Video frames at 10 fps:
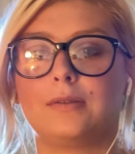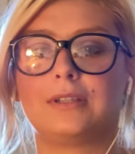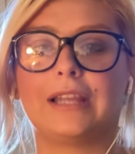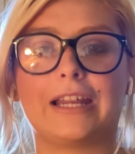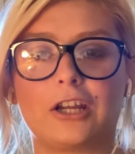
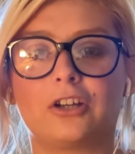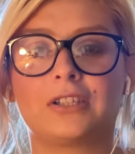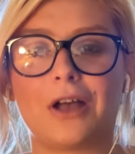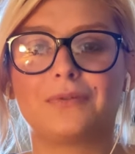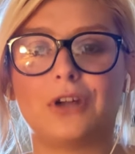letting
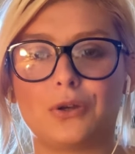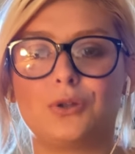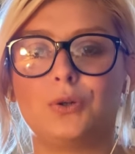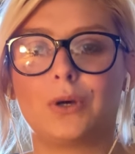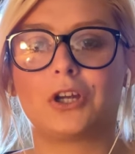yourselves know
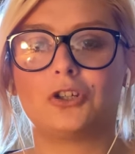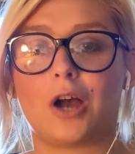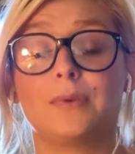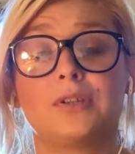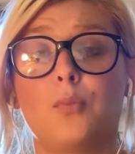you do a good
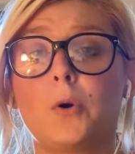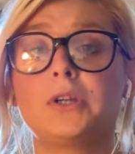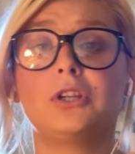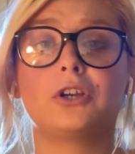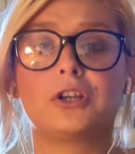job. It's
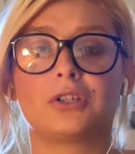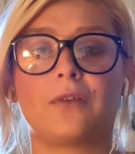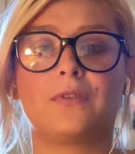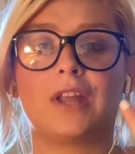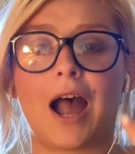important to look
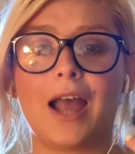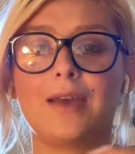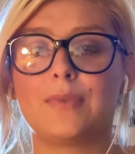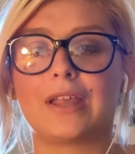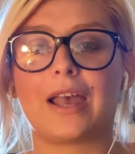yourself in the eye
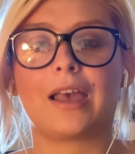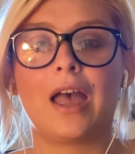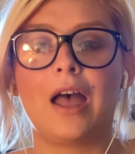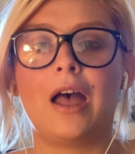and be like,